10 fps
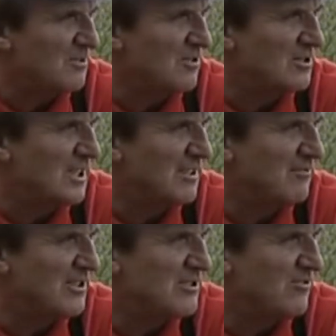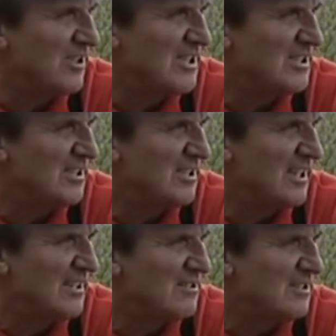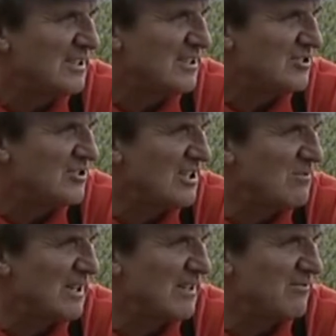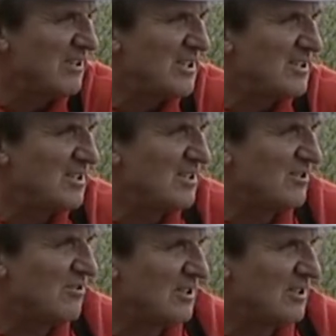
you've got to get the fish feeding and then see where they're feeding, and you